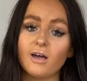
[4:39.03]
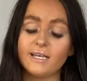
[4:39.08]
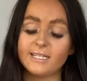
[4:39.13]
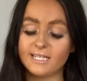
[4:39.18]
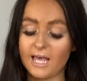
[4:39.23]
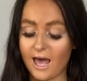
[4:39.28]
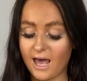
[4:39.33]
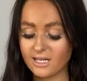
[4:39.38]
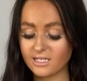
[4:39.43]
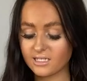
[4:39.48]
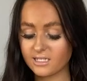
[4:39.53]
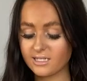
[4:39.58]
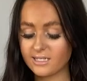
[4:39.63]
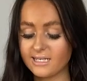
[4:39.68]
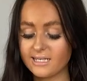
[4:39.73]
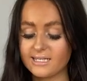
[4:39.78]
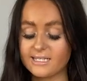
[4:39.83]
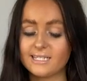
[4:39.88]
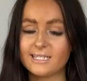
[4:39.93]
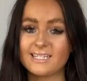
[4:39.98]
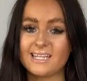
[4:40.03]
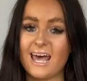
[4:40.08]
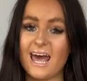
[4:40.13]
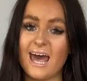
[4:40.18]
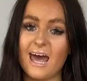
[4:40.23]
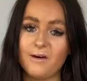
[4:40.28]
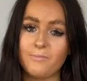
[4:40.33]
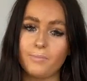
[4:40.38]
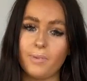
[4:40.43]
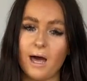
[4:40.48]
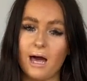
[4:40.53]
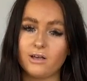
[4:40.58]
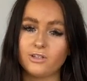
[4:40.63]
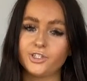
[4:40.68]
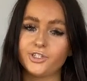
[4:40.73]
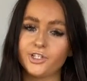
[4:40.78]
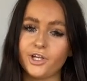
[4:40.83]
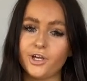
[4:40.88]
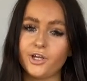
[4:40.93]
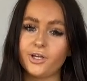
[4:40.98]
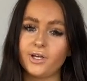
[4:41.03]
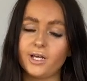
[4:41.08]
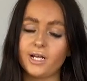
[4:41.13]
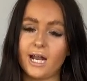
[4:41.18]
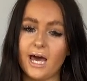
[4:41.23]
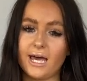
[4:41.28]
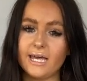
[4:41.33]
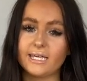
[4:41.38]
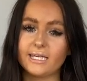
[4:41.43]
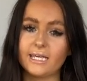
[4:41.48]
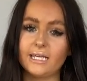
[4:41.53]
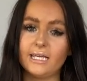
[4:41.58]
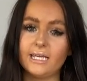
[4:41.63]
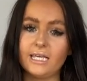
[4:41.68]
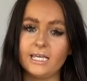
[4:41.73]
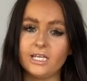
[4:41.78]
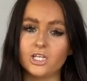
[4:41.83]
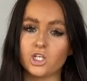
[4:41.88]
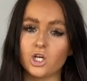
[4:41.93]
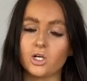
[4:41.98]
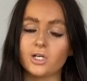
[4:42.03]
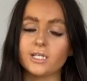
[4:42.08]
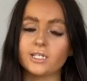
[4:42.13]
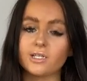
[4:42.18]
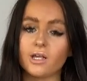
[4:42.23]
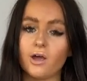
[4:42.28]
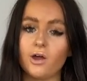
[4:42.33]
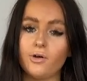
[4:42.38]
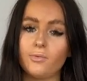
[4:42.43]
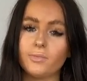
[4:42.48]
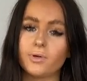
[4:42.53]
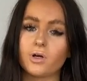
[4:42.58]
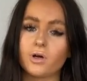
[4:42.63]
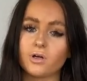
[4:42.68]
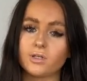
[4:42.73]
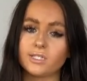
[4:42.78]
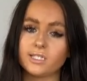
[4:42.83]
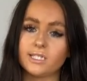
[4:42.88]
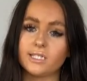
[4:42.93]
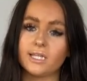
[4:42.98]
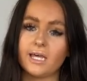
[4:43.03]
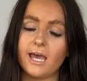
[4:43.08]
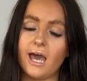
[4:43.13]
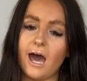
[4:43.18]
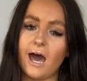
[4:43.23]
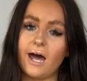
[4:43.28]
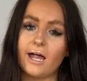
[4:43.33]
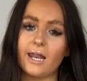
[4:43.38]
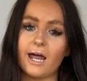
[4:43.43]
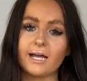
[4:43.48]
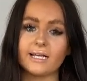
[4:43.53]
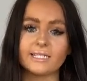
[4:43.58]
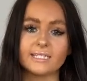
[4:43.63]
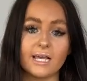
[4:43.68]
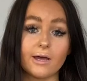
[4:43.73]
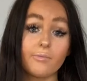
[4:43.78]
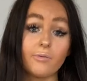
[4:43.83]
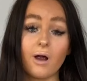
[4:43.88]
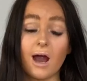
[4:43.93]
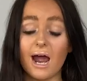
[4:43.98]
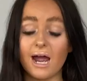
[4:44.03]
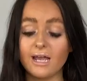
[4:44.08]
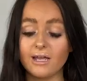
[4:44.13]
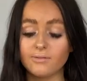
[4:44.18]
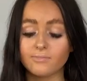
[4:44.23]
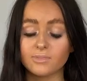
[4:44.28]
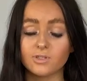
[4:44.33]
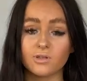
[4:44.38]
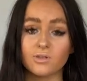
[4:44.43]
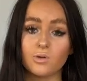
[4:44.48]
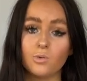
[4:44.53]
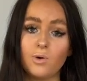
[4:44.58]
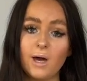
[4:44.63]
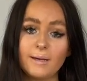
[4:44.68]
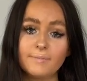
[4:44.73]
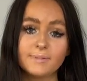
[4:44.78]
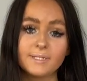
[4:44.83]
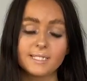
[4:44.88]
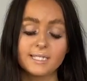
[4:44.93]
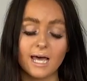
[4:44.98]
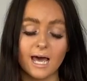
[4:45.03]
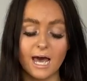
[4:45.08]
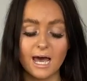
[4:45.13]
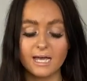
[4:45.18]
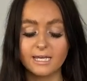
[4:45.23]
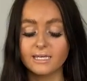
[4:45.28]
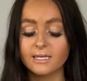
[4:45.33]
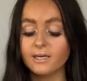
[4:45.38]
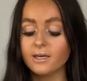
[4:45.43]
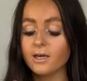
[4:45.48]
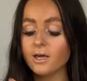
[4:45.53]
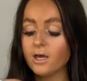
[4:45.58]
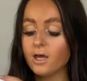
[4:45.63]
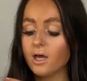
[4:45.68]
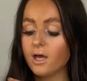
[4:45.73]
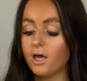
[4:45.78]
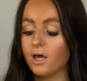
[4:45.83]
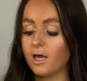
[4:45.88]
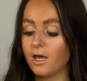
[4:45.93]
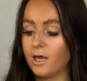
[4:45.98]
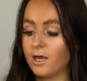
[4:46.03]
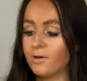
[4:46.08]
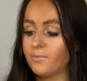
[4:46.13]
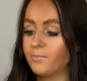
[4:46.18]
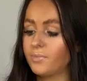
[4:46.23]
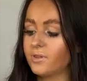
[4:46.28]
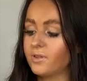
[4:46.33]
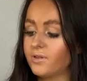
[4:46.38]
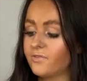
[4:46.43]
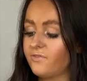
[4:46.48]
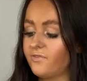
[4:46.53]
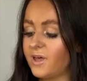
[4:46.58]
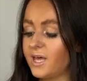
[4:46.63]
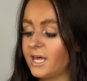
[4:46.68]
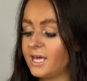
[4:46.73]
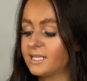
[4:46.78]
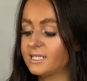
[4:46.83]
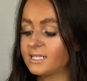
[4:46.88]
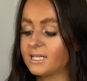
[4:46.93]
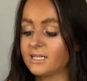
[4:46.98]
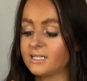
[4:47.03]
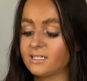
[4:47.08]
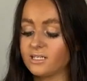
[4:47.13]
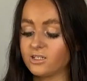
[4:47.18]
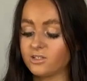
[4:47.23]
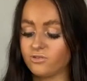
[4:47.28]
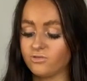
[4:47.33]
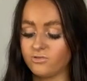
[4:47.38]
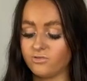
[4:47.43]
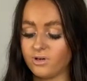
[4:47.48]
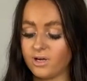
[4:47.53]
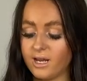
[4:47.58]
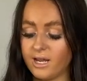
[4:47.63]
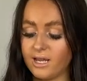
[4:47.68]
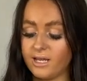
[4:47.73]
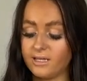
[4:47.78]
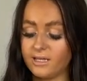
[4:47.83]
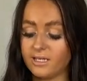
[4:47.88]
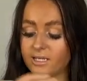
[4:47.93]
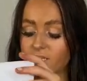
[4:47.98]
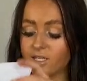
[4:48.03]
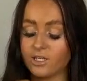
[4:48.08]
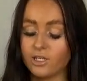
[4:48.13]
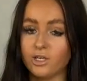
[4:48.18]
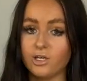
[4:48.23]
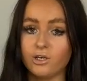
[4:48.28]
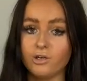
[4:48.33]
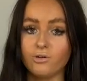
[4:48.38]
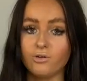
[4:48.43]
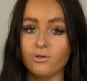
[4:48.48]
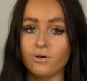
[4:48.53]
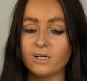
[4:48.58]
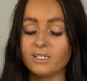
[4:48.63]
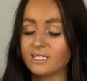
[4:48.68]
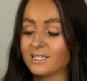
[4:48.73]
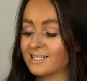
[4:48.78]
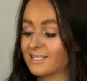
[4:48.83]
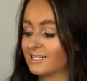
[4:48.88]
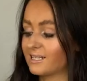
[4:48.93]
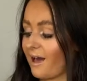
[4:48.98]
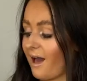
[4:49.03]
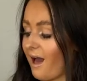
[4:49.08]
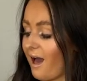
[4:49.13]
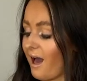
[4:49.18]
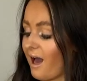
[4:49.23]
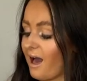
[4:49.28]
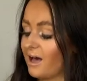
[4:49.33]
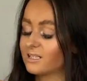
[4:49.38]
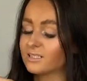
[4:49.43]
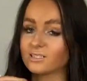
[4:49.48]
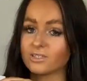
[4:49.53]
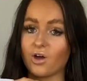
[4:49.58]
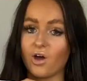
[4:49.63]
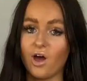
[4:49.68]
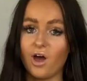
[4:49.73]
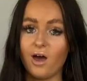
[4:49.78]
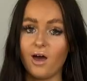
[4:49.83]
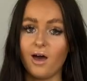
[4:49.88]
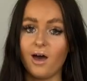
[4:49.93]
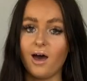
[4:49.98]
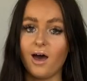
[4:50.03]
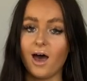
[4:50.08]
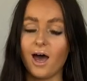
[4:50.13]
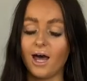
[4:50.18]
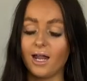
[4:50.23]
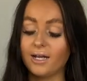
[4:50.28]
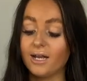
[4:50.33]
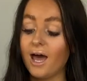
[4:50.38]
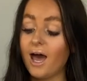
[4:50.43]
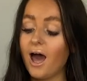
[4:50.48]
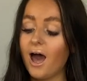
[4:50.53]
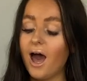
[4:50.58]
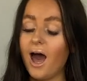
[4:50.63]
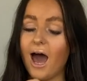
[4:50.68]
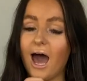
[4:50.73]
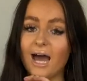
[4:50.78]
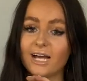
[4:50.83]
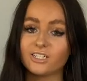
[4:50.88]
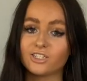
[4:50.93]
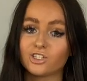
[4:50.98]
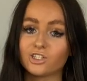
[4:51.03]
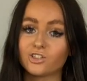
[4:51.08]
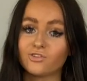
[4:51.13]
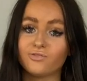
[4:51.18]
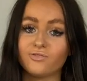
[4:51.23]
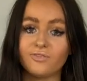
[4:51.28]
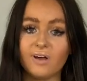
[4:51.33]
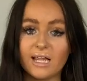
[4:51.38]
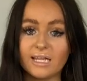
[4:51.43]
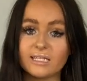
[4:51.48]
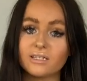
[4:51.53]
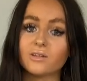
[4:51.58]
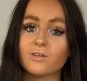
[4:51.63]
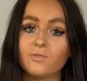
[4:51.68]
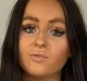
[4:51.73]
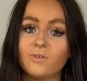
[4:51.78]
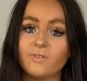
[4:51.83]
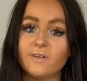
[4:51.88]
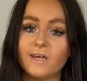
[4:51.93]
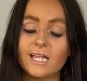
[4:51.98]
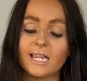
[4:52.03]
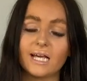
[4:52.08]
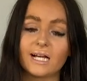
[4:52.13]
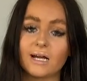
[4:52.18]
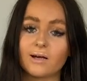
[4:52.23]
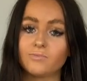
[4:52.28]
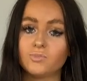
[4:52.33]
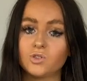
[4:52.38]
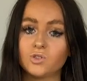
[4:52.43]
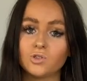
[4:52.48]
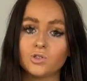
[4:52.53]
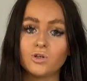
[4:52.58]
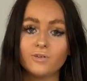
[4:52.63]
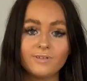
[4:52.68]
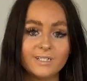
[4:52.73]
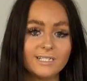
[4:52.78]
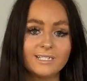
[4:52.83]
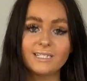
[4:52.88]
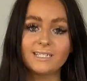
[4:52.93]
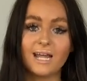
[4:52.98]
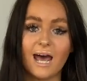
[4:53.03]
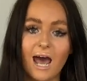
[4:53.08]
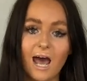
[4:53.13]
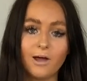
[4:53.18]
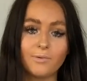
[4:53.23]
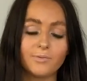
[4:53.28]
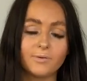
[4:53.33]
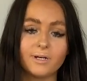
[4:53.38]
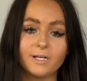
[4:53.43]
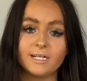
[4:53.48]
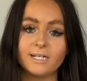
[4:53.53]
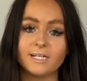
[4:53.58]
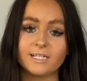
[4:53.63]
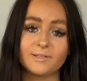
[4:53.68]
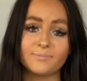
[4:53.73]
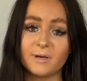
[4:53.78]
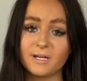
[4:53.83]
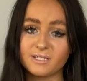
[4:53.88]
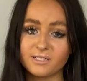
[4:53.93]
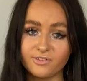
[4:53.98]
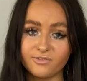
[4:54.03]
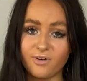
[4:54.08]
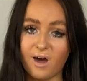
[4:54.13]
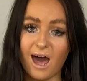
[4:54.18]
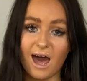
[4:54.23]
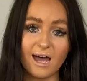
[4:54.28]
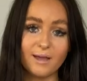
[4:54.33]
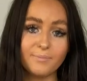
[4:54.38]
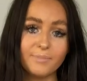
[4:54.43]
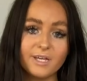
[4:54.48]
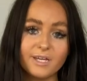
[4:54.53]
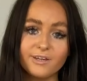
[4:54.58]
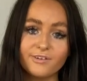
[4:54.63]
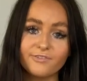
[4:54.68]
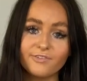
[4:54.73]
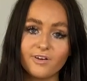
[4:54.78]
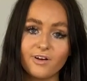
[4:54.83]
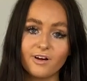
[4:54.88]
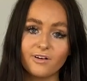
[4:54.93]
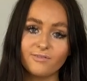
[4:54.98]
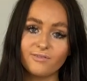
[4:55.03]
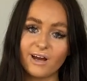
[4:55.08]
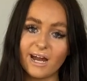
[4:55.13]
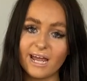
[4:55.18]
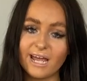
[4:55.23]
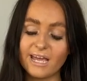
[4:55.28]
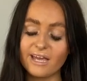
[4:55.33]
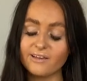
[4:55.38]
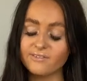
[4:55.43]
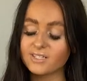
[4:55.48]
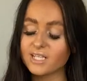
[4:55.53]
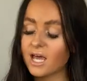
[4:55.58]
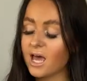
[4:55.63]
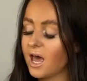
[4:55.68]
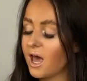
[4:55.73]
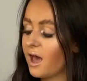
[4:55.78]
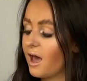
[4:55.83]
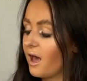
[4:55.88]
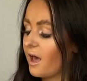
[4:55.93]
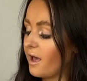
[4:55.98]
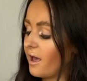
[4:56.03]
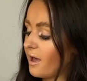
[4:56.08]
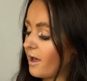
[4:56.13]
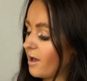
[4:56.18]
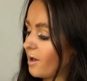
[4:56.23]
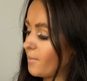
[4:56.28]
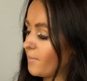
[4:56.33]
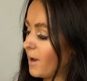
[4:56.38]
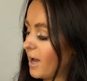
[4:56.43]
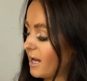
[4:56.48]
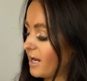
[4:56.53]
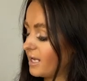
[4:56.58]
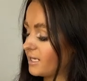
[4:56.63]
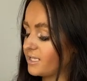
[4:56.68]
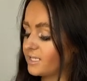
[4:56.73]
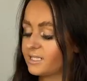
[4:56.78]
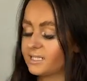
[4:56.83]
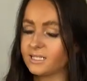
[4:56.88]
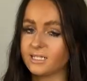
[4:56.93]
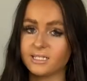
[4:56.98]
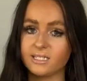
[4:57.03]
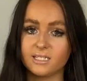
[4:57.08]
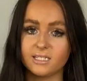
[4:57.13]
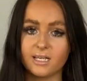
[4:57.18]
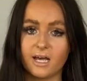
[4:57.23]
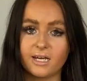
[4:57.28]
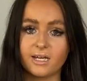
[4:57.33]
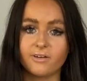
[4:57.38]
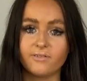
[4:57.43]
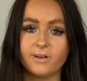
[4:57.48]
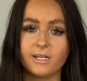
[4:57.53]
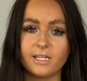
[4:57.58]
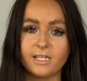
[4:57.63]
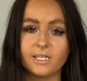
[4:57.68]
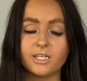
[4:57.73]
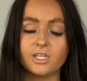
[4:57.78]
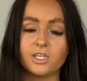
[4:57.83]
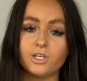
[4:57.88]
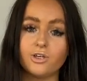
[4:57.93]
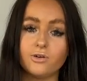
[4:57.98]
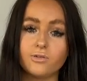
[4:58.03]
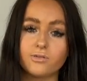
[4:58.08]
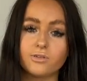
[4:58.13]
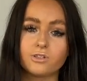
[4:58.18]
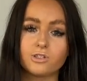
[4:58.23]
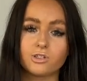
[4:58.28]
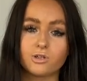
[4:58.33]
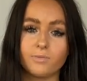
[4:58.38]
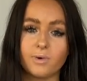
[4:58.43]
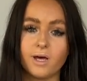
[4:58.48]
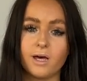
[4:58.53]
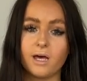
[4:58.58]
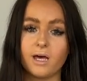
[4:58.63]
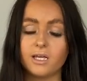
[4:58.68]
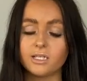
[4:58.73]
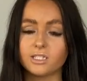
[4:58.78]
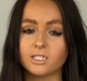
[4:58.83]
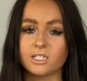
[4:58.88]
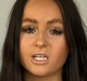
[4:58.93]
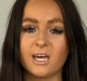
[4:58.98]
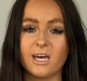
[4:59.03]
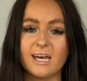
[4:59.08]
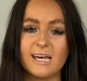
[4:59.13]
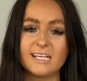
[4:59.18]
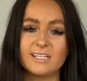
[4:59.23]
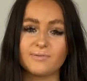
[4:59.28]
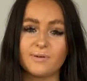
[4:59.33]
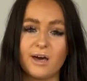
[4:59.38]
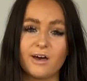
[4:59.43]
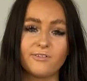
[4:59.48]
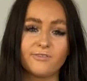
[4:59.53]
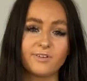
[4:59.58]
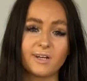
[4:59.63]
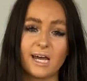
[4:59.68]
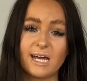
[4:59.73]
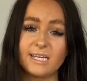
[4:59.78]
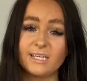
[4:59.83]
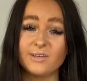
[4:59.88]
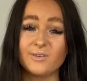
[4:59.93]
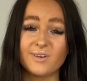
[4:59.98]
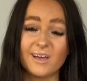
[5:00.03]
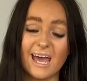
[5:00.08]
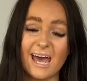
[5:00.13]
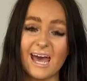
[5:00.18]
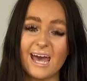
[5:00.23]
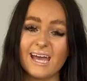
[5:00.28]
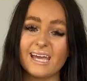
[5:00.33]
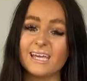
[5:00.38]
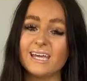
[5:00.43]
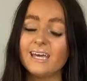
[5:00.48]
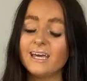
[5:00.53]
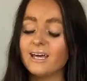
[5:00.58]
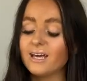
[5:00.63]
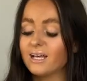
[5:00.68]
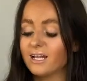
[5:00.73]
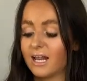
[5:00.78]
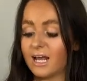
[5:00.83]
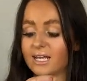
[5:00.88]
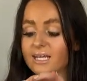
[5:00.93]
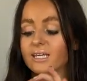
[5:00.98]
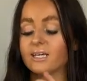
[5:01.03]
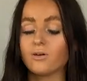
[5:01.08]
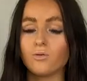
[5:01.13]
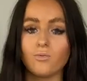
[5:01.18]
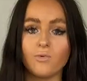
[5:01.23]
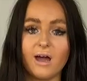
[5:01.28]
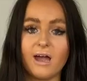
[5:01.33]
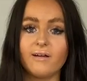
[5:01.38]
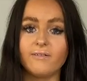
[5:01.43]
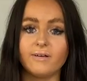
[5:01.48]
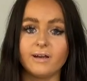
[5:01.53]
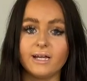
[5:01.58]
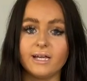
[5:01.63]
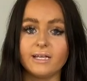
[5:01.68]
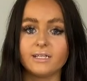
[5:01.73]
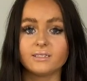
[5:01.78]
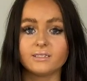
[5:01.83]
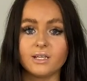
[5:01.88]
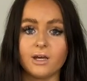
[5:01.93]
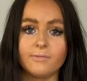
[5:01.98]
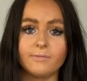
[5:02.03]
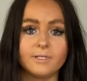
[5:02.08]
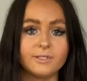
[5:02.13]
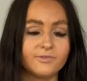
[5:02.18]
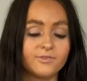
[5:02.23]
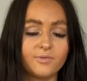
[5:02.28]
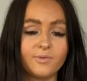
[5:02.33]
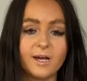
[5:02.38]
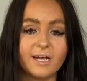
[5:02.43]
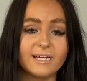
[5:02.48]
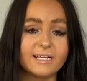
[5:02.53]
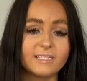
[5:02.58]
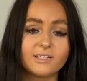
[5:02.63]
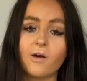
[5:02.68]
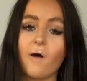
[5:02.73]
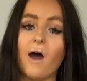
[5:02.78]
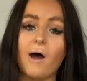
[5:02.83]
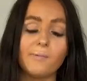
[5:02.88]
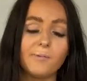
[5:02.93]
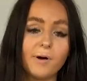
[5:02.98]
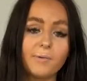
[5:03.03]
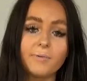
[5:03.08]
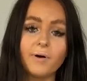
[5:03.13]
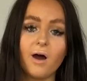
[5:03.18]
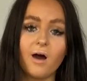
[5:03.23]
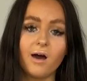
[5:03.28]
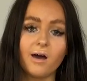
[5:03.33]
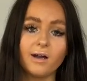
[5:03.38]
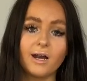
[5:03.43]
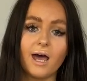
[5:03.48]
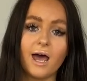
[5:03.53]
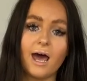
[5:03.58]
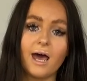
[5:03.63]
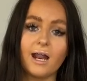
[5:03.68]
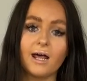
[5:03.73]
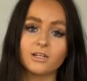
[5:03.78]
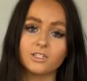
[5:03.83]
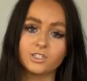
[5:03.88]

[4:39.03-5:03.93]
is actually a set, but I'll show you like each on its own because they are like separate items on the website. But the first is this really cute star skirt, and I just fell in love with it. Like, I'm just loving star print, especially for Ibiza and raves. And I just think this is like a really cute summer skirt as well for like UK. Like, you can wear it so many different ways. So I'll pop it on and I'll